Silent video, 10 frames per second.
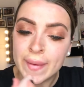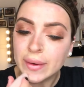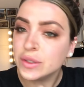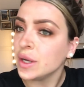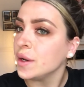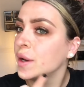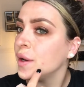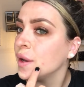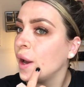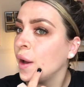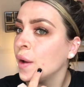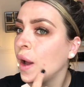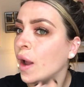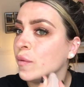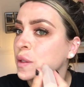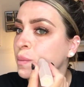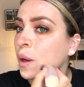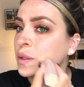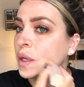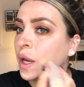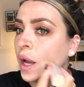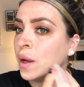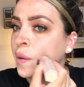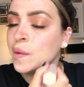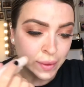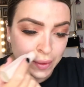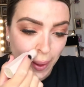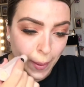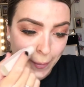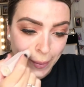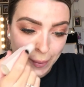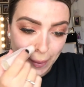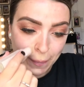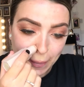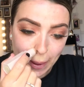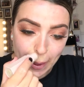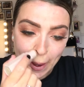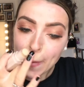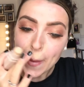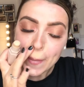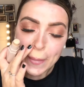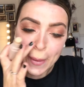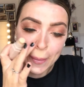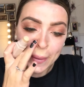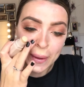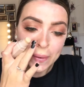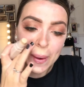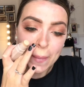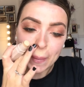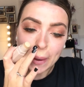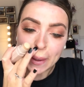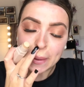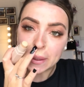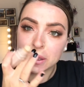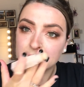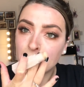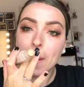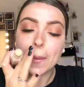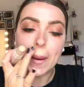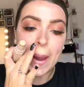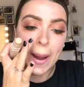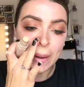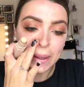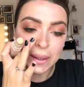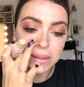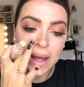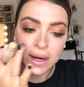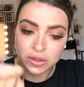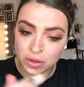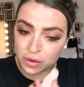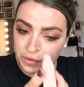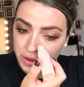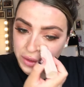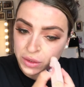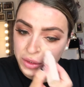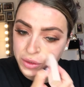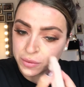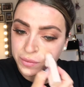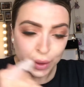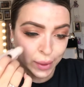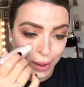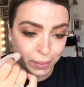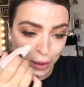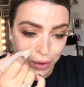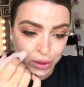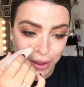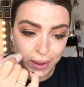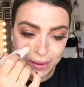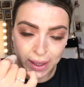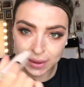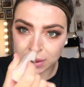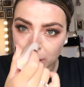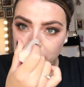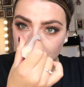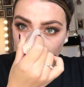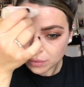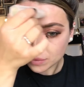chin area. I have a spot here, so I'm just going to be putting this in places where I need extra coverage. A little bit on the cheeks, I'd say, as well.